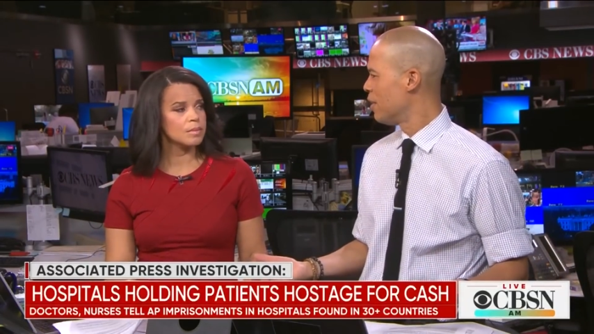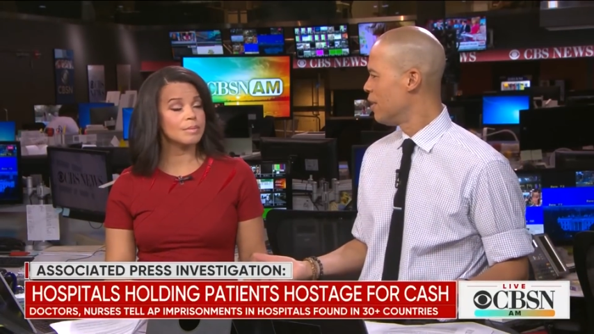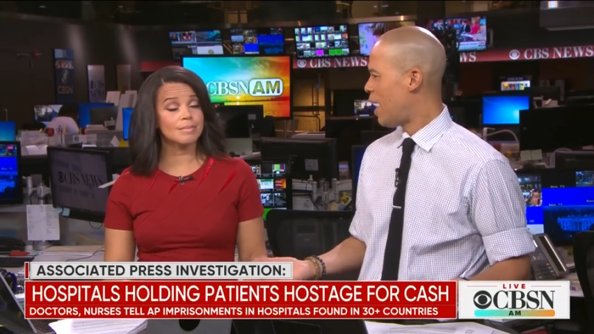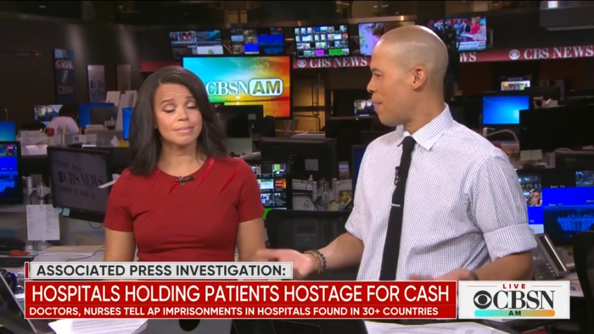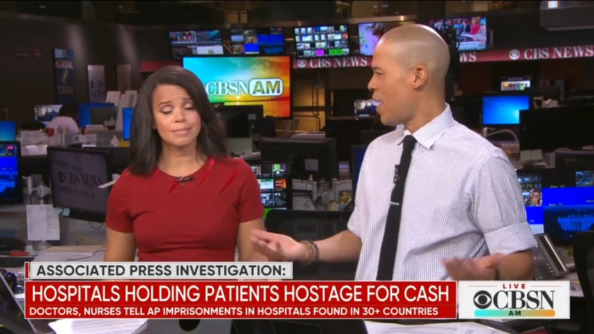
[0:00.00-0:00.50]

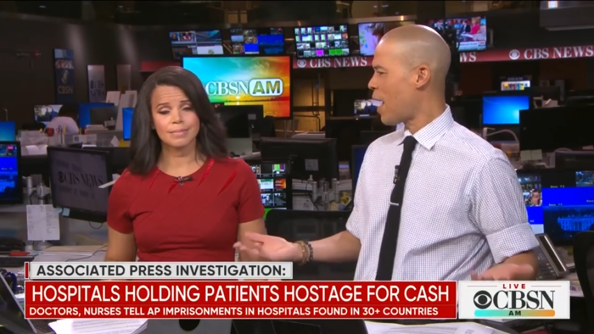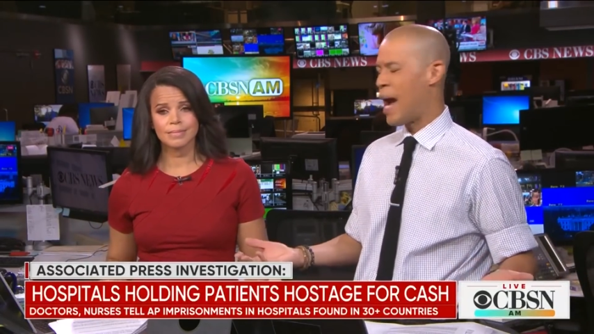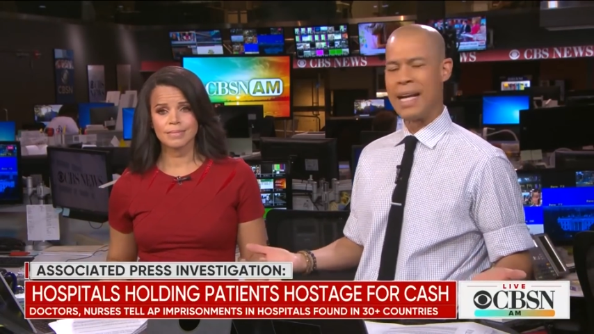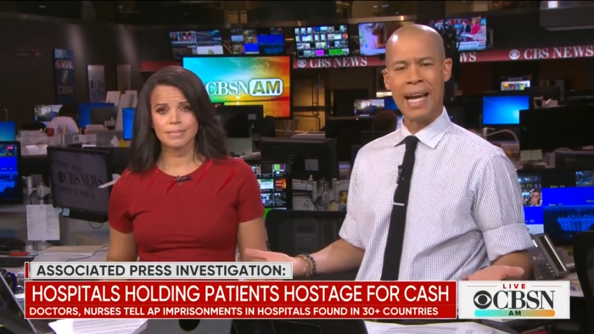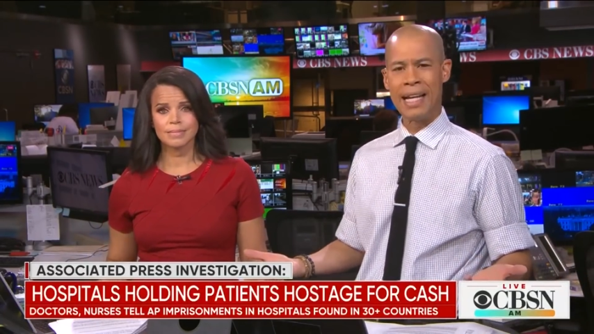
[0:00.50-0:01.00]
Speaker 1: Mm. I'm not
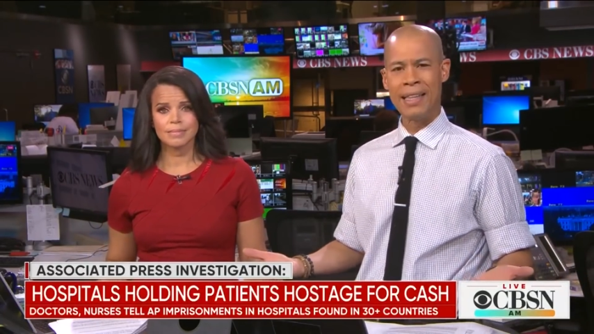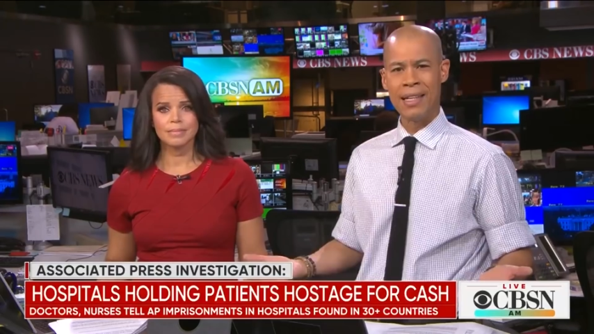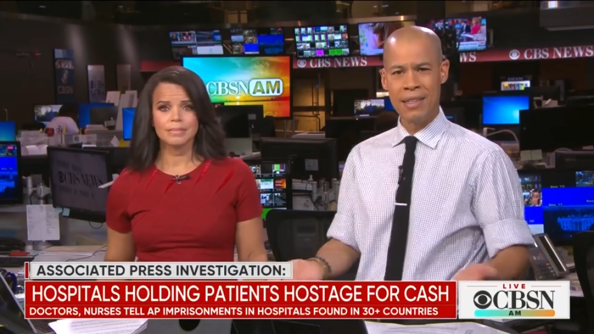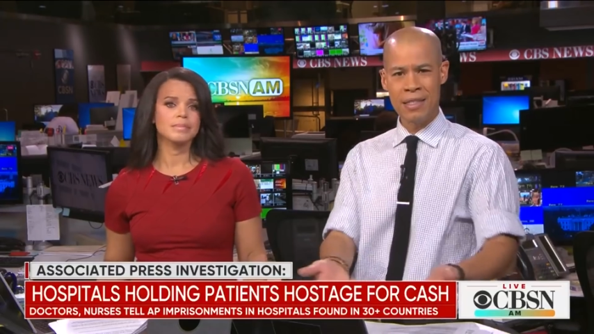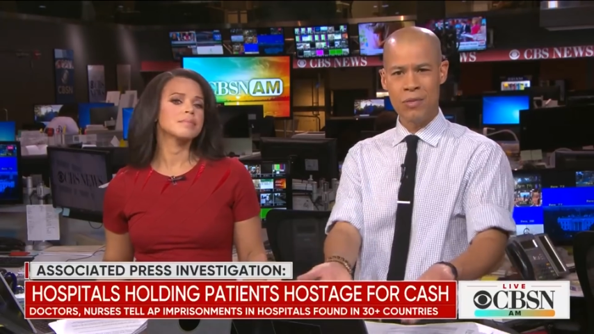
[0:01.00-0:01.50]
hiding
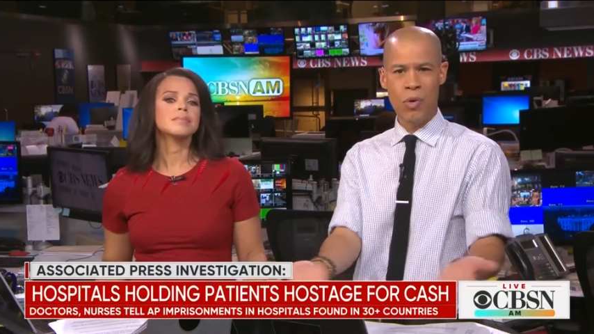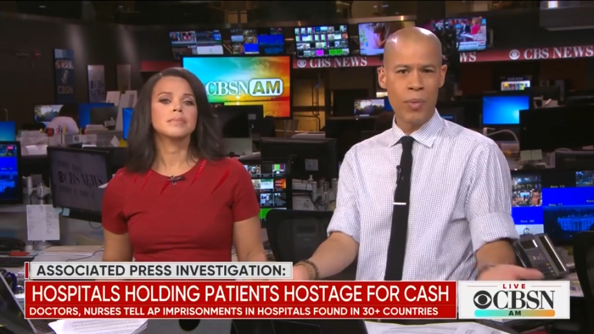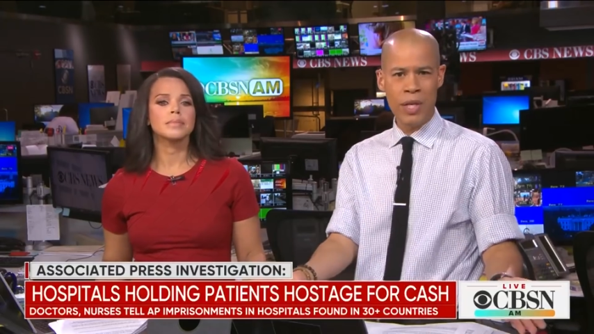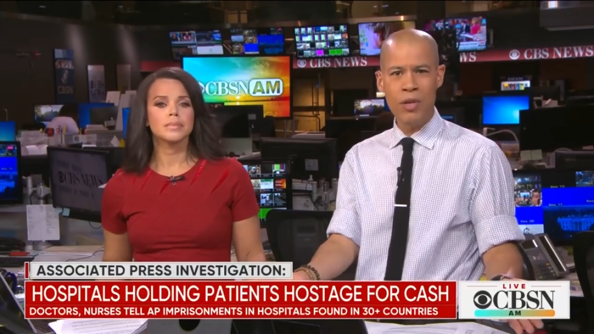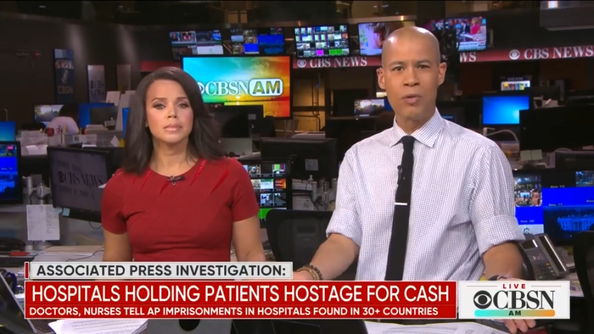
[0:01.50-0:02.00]
anything. This is what
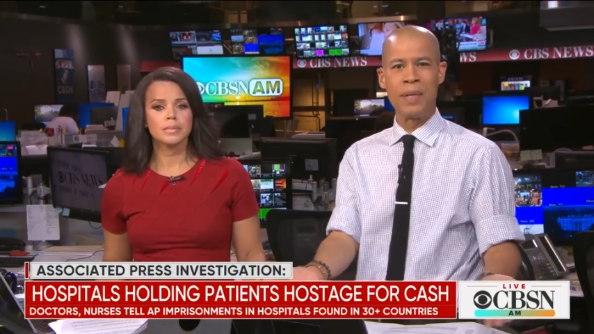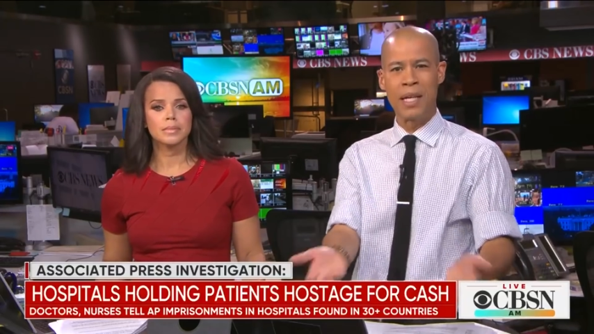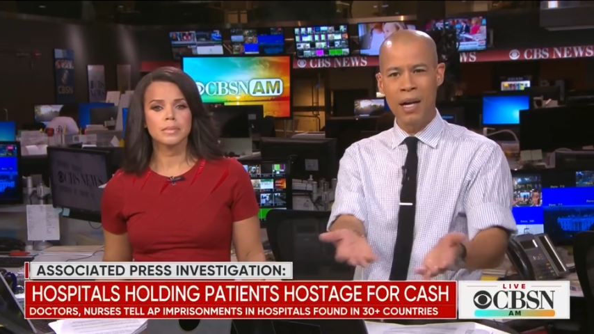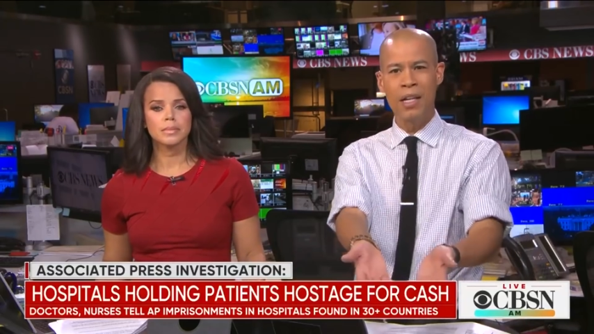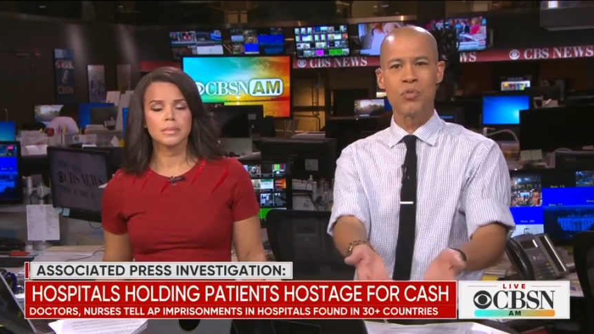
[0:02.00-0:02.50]
we do
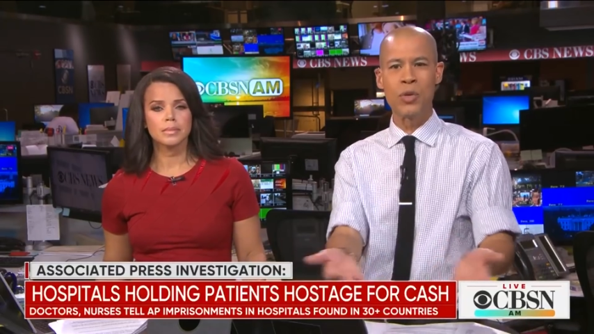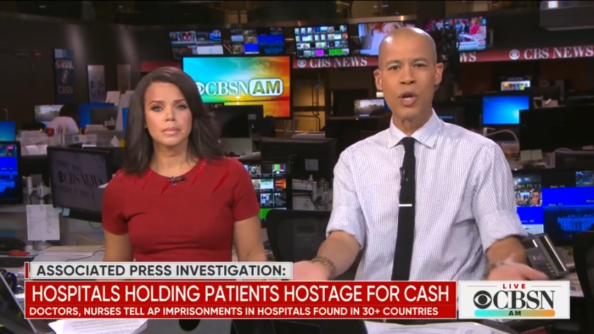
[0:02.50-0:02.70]
because we